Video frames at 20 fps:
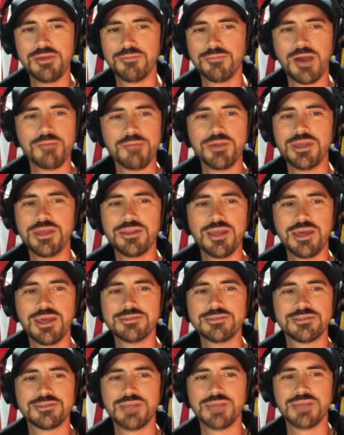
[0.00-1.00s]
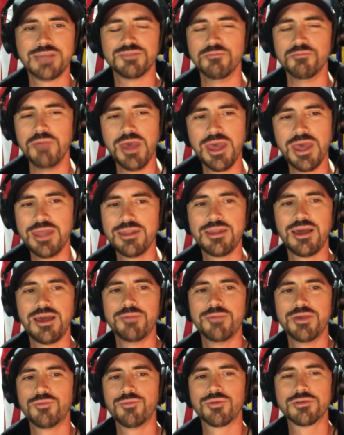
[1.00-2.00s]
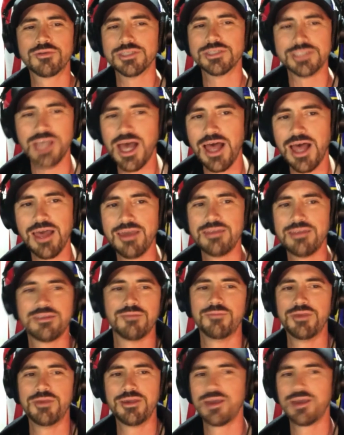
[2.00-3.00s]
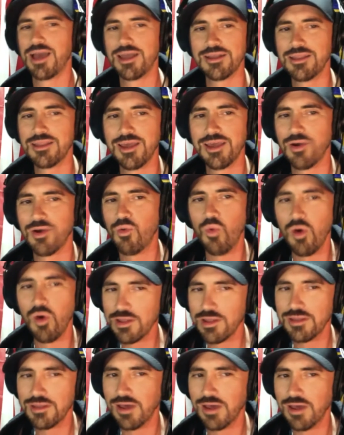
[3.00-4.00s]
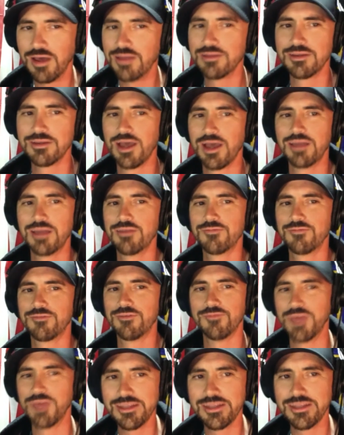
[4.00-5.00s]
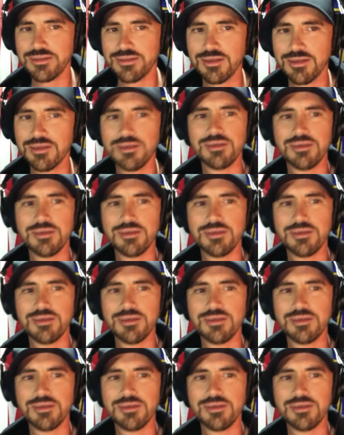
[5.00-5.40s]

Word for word: Yeah. I mean, as as men, I mean, we're designed to be kind of like a one and done kind of event.